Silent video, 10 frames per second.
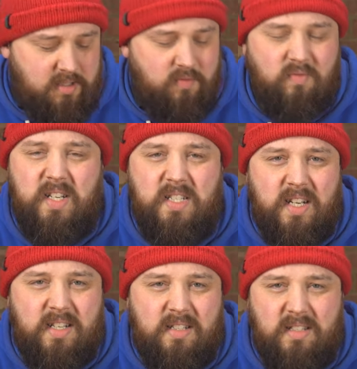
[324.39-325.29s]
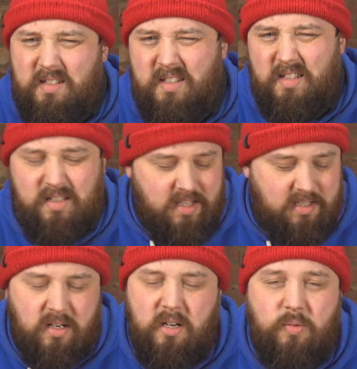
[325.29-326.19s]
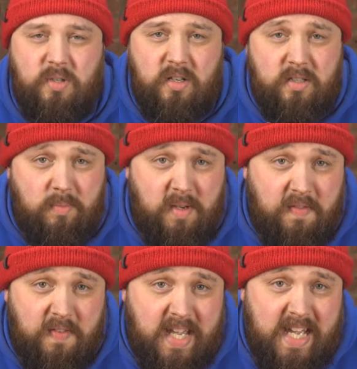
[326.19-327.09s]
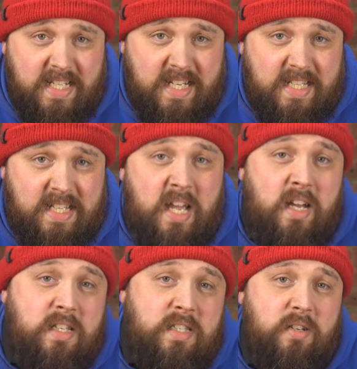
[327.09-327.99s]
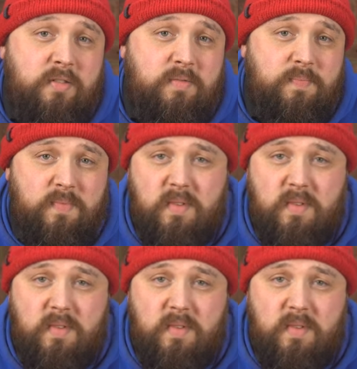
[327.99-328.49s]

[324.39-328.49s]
reach, and there's a low chance of me forgetting it. So